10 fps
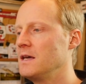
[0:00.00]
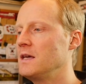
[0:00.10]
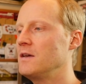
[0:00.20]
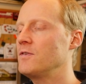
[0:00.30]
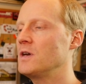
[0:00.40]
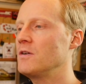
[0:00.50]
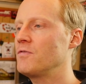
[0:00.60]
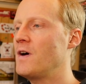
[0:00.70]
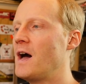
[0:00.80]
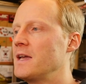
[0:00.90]
If you
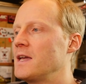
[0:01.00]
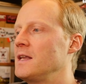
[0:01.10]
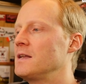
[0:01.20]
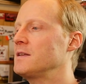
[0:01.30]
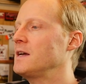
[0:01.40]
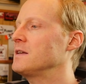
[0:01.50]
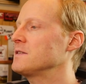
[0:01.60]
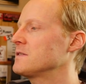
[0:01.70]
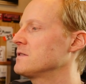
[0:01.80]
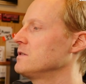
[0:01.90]
have high gain
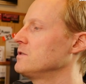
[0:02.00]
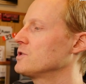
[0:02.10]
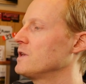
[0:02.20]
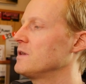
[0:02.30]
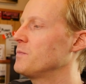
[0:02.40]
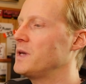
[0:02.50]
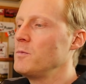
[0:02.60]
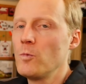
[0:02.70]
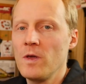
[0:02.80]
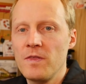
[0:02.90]
antennas, usually the
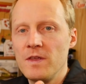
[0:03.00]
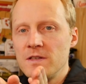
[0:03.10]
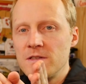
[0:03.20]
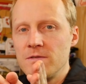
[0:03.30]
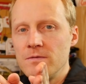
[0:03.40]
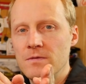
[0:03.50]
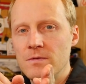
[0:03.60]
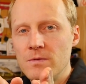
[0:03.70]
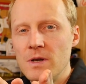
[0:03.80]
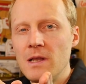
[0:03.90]
beam width is
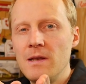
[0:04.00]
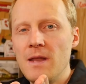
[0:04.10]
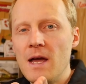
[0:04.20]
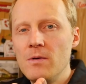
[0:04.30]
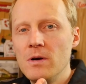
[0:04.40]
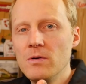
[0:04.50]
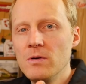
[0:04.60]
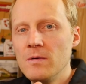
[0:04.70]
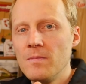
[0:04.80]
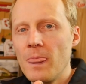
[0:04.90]
really
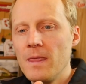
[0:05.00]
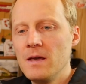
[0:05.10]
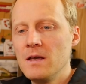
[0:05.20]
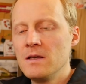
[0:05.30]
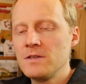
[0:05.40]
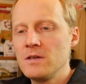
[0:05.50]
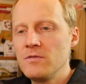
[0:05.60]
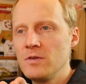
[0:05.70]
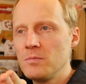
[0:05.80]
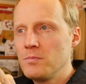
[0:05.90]
narrow. So
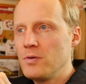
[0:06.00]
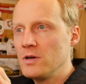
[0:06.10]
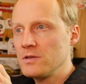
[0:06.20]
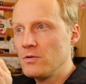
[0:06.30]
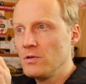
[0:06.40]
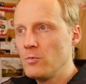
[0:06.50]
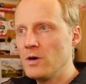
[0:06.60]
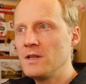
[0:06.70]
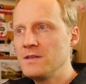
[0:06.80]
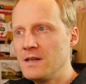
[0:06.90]
if you point only
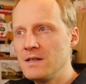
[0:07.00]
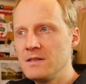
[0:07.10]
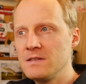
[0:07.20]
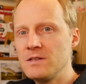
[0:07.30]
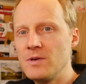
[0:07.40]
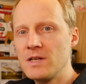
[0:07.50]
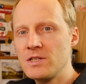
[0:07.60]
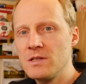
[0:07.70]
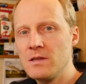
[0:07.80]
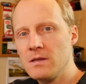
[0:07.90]
one antenna in this
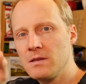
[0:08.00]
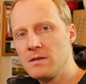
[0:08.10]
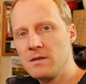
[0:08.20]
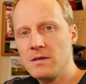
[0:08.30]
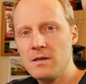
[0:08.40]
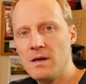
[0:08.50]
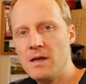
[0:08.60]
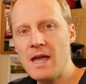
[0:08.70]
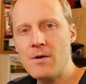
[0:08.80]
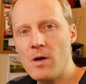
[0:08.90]
direction,
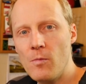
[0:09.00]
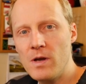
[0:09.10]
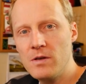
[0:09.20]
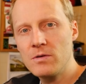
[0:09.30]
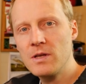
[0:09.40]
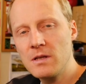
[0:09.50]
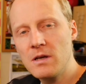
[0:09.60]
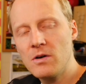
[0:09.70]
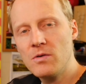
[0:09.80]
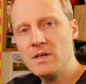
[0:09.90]
the area where you can
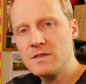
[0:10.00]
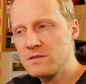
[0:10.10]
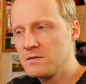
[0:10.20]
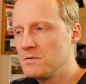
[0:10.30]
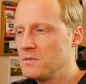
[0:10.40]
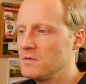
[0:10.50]
go is